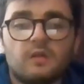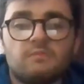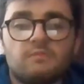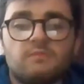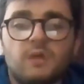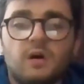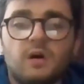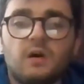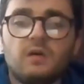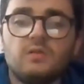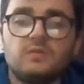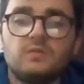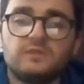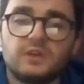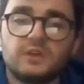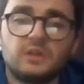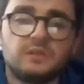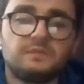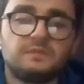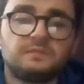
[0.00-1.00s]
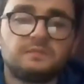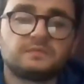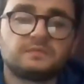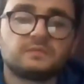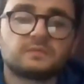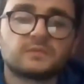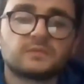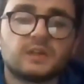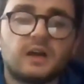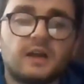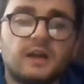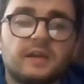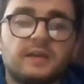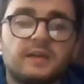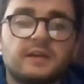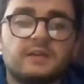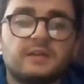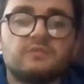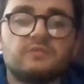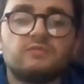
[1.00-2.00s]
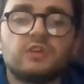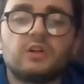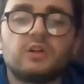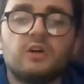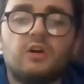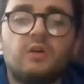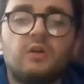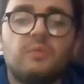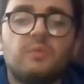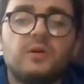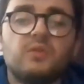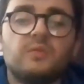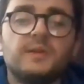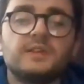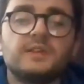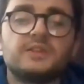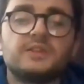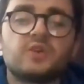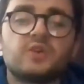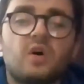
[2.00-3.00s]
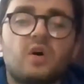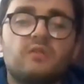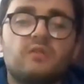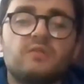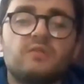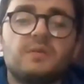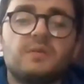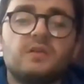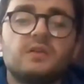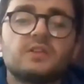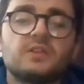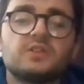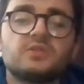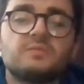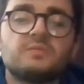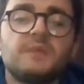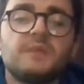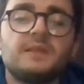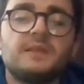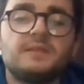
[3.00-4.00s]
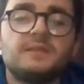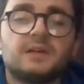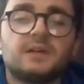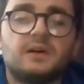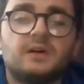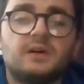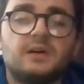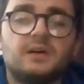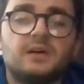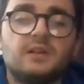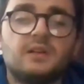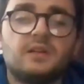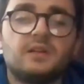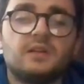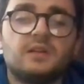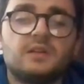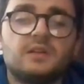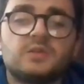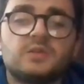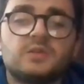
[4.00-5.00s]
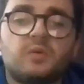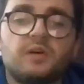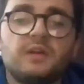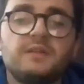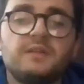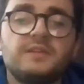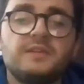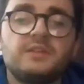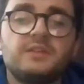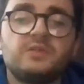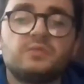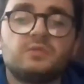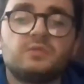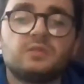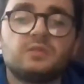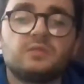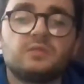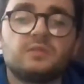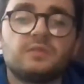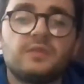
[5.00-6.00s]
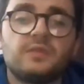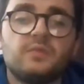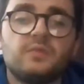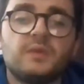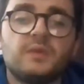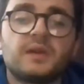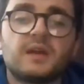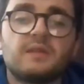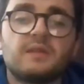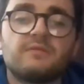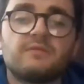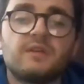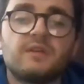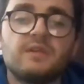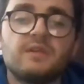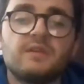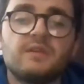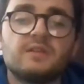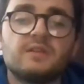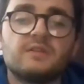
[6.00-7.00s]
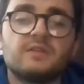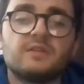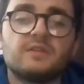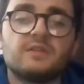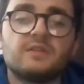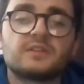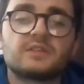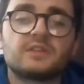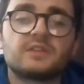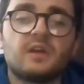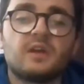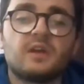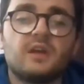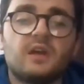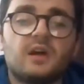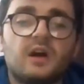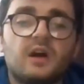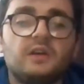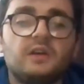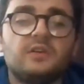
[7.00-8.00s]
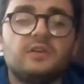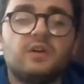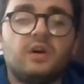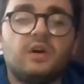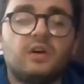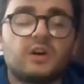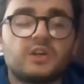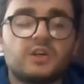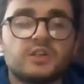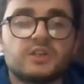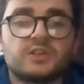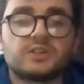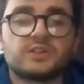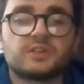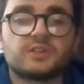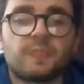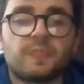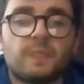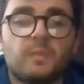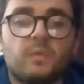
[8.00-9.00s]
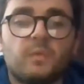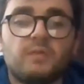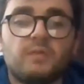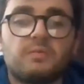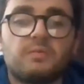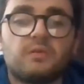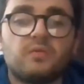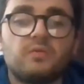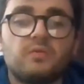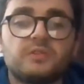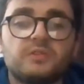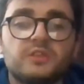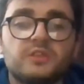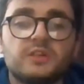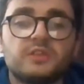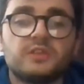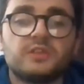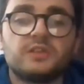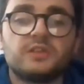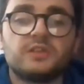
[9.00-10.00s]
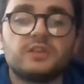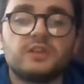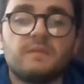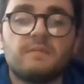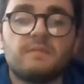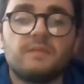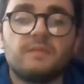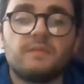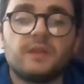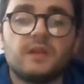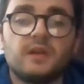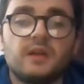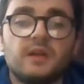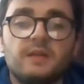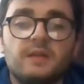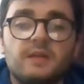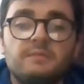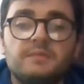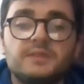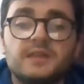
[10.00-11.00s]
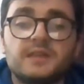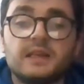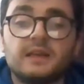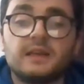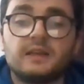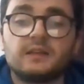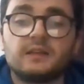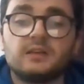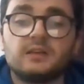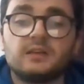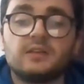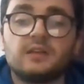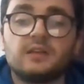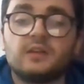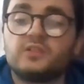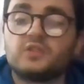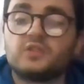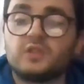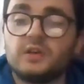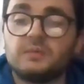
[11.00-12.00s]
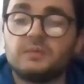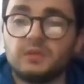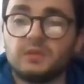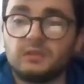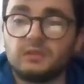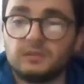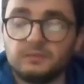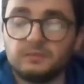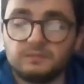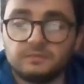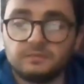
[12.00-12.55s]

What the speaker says: Moreover, I can recall becoming sort of a personal mentor to one individual who became very nervous and nauseous when approaching the gym, in particular a treadmill.